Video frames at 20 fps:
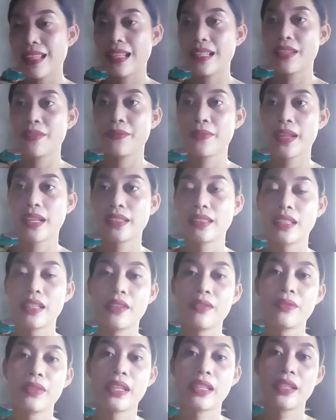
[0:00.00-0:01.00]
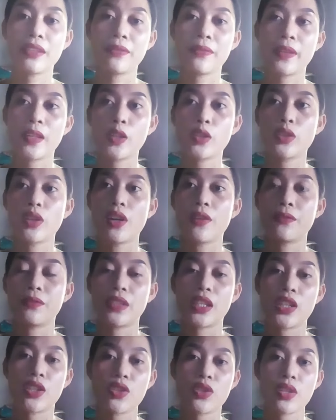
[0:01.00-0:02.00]
and effective in the field of
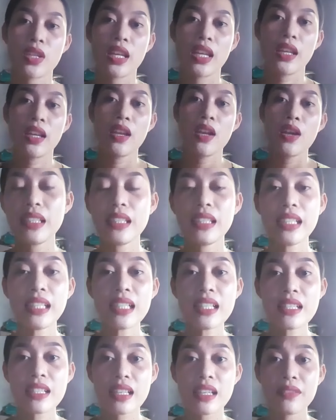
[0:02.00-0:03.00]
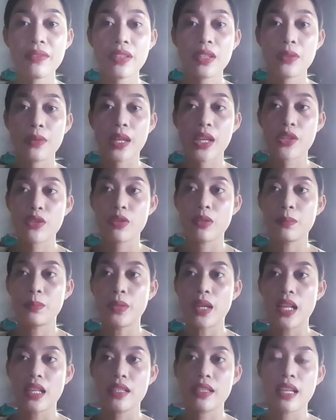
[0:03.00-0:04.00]
teaching. This evaluation
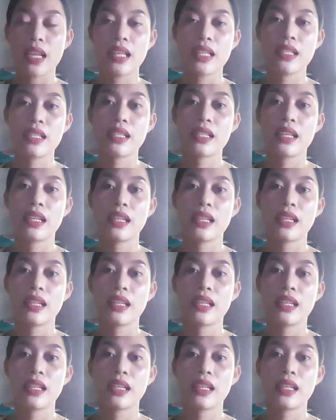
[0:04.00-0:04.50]
process